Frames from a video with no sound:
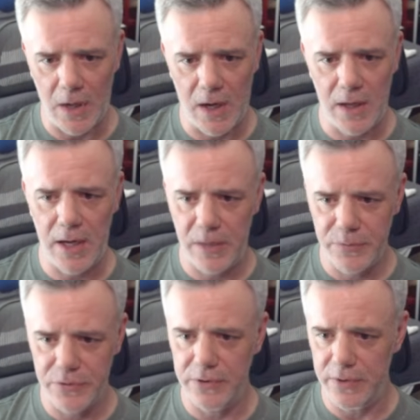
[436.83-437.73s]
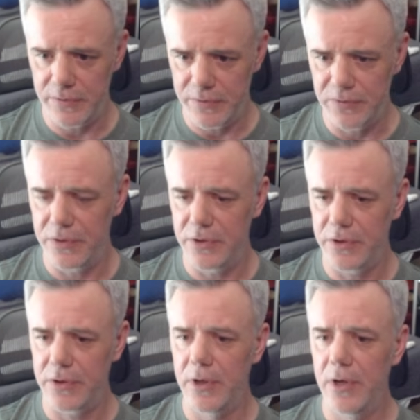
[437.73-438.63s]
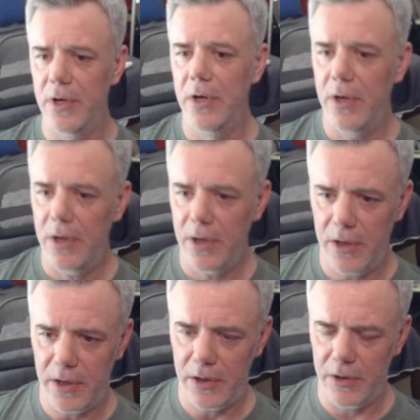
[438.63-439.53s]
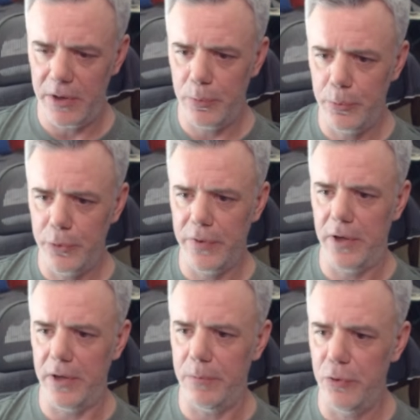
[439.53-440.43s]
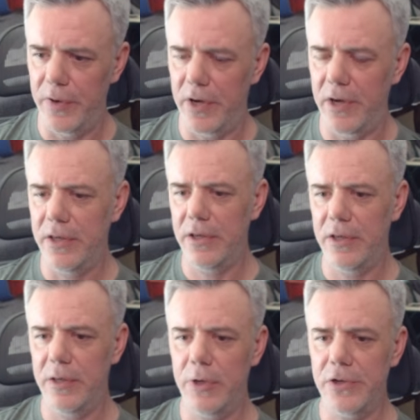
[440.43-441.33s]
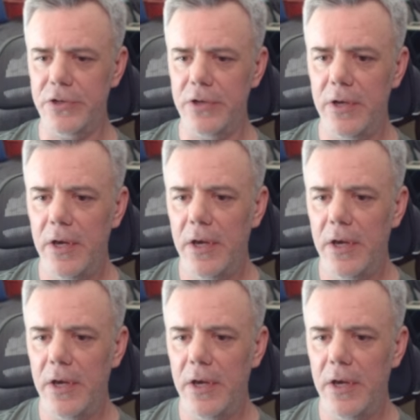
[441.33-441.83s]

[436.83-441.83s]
I absolutely love this feature. All right, we'll move on. Move on. I can't keep gushing.